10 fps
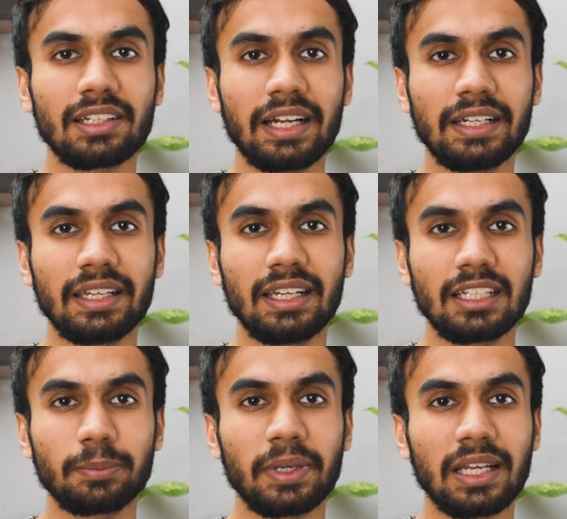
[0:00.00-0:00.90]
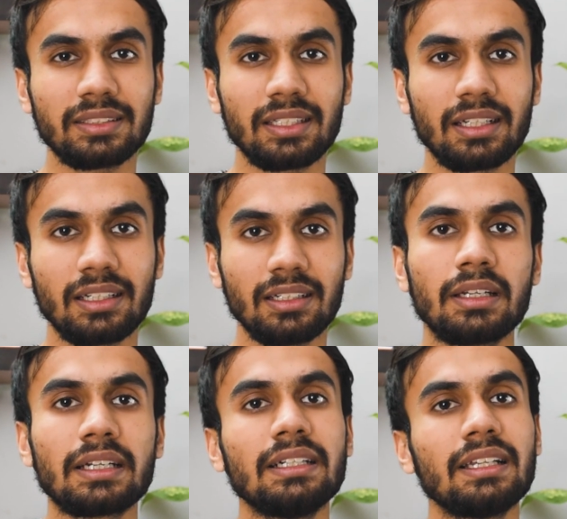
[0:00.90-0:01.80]
criteria is pricing.
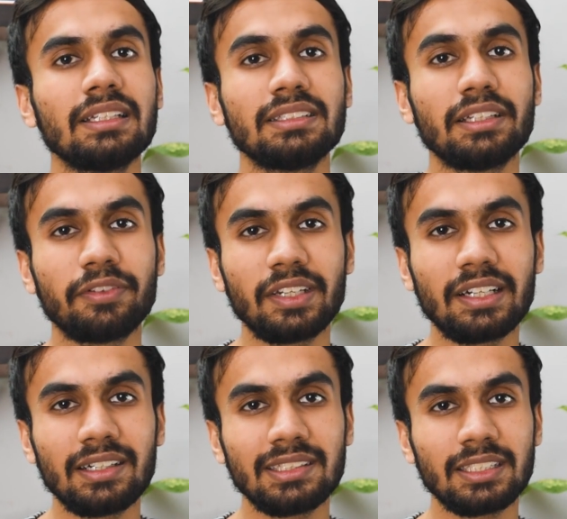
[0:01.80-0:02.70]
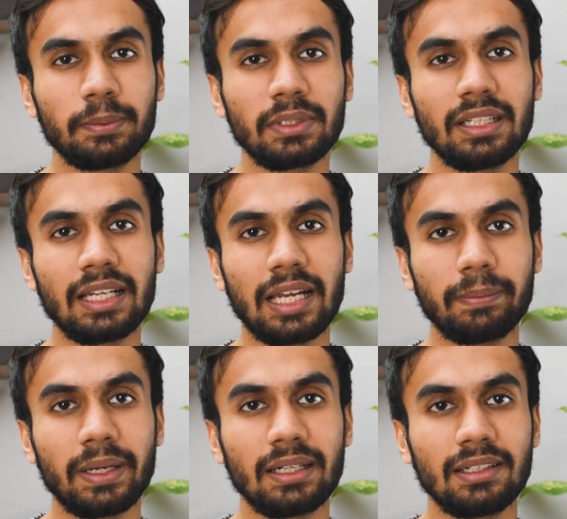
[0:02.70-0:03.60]
Kindle is definitely cheaper than
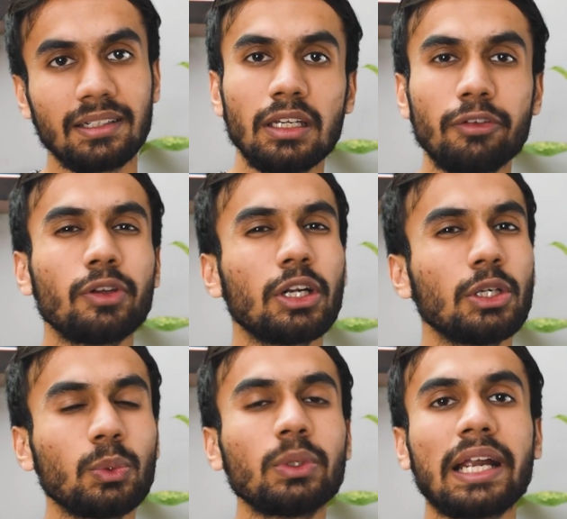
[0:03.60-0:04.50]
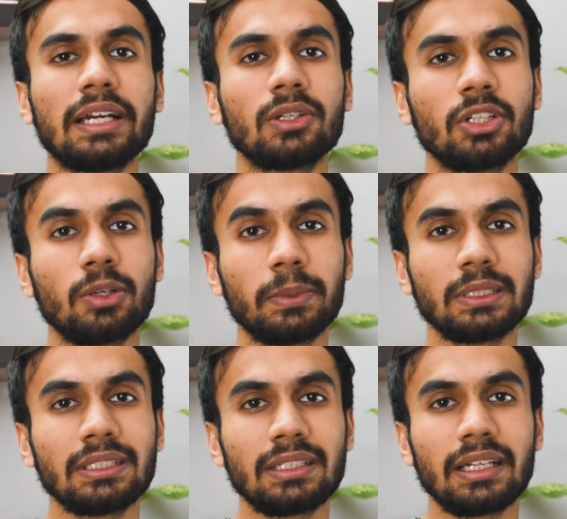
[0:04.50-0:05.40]
iPad. If you are too tight on your
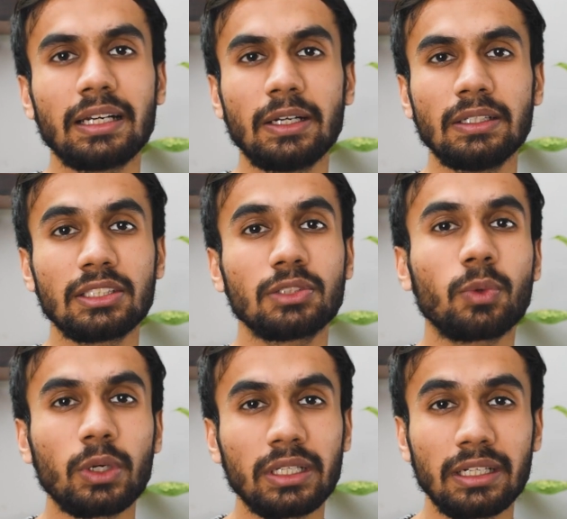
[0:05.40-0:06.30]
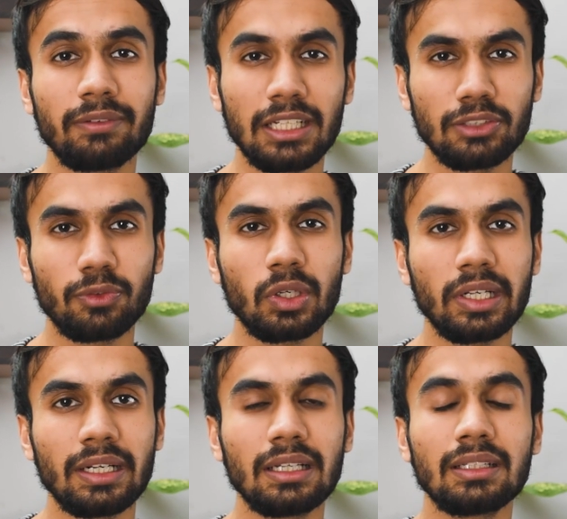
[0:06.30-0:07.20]
budget and just want a device for
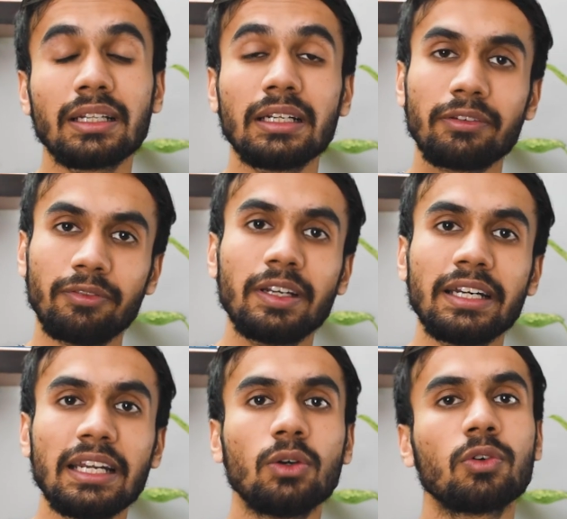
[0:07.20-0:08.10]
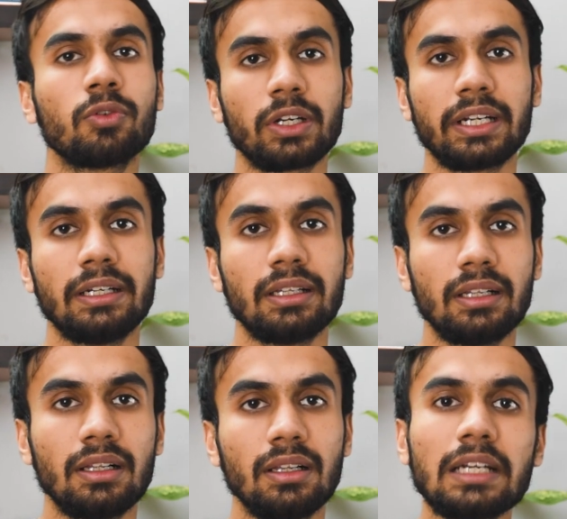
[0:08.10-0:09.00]
reading, then definitely go for
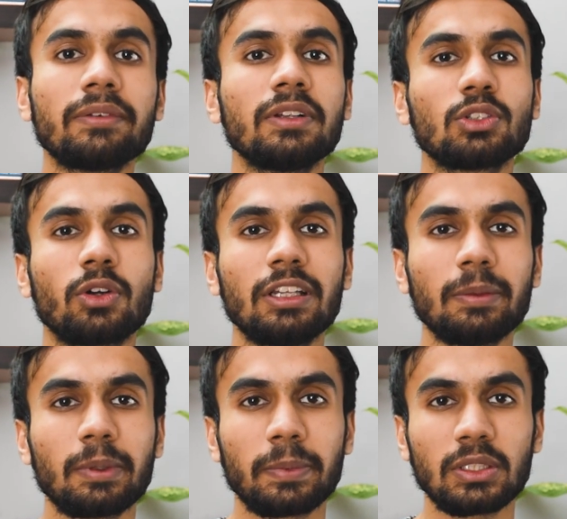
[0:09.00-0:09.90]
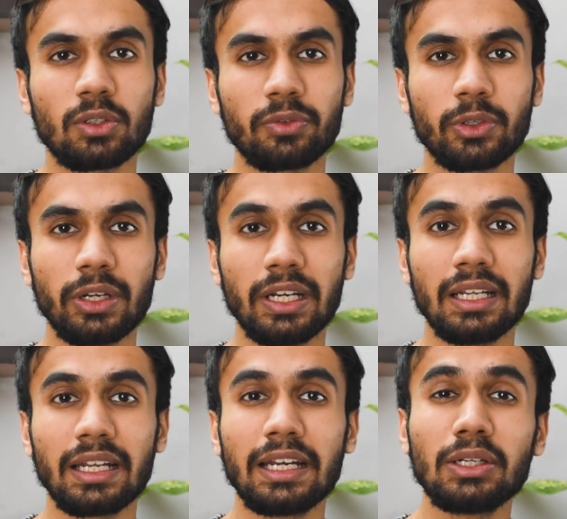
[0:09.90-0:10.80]
Kindle. It will solve the purpose of your
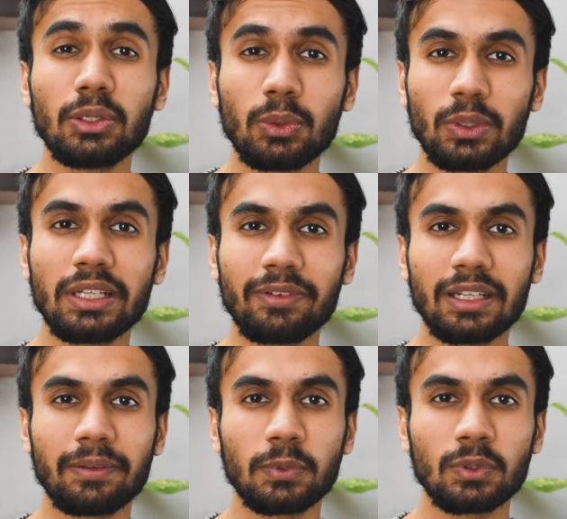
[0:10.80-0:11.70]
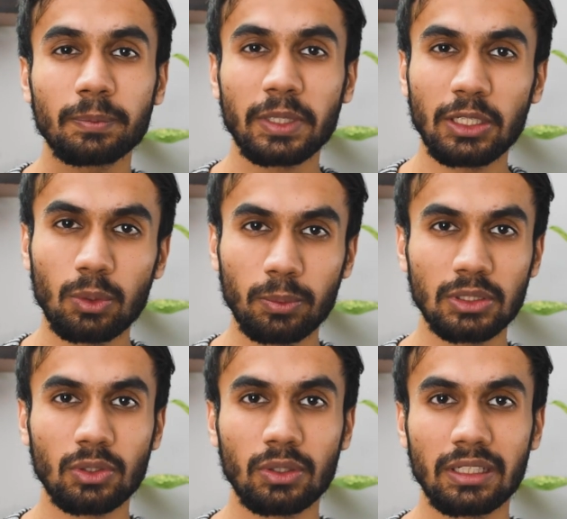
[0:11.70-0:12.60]
reading and you don't even have to spend too
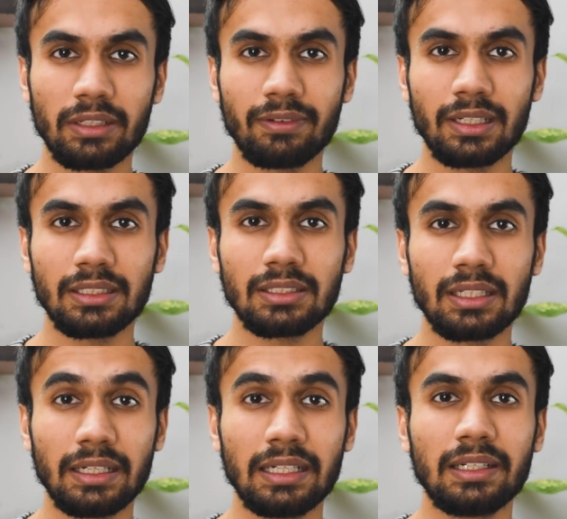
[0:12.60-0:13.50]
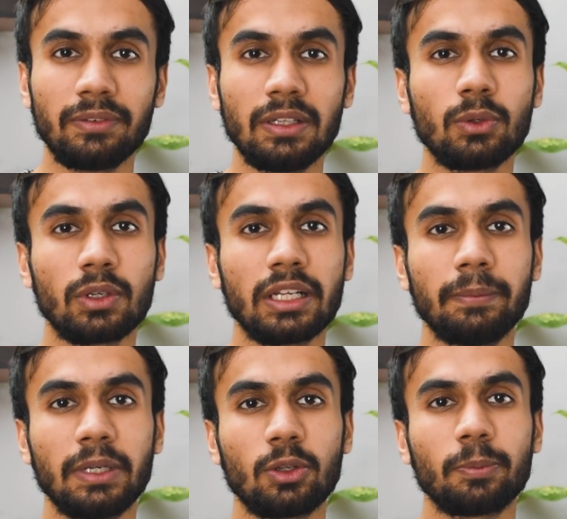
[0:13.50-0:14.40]
much on the device and it will not
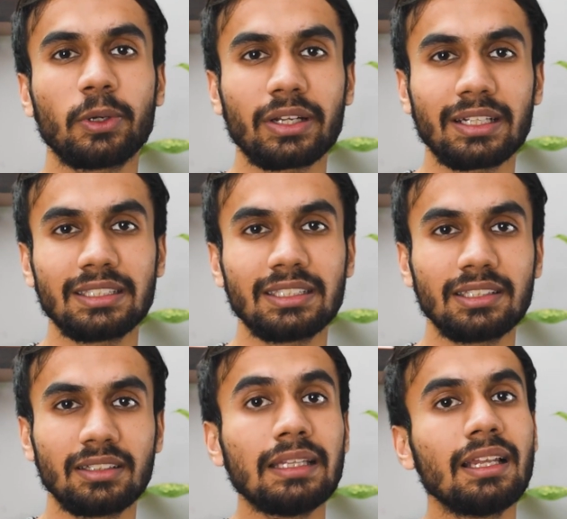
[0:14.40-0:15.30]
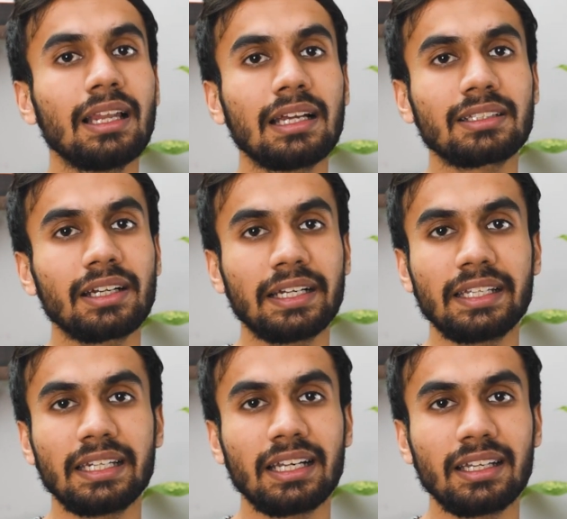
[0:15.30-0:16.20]
empty your pockets. And the last
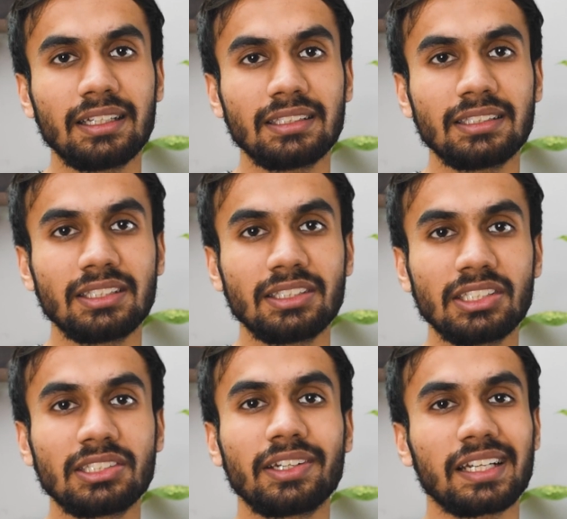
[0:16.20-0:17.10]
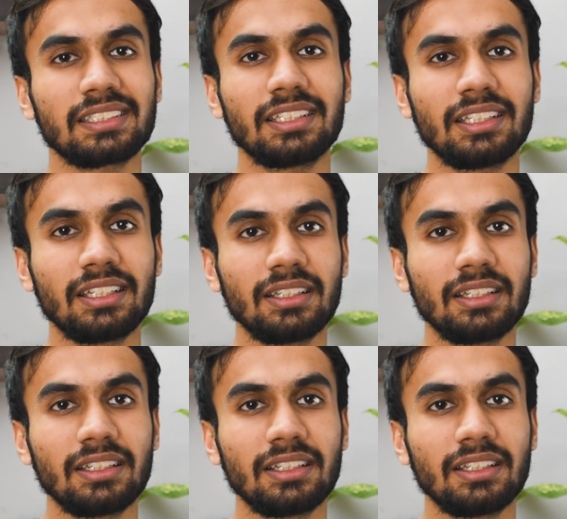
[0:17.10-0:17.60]
criteria is distraction.